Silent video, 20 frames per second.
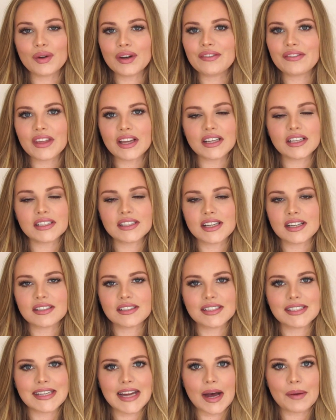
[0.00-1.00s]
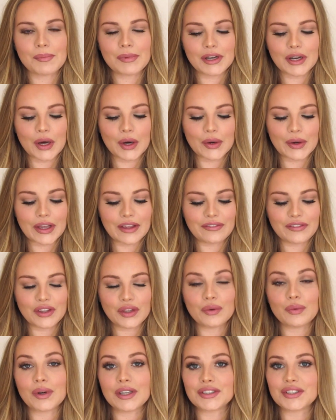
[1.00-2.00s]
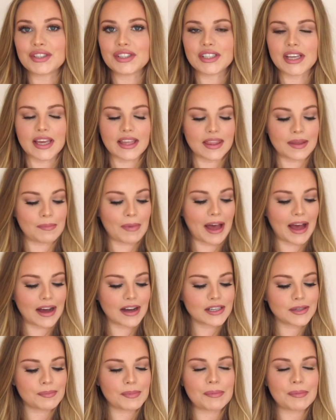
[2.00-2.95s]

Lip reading: all of their details down below if you want to check them out.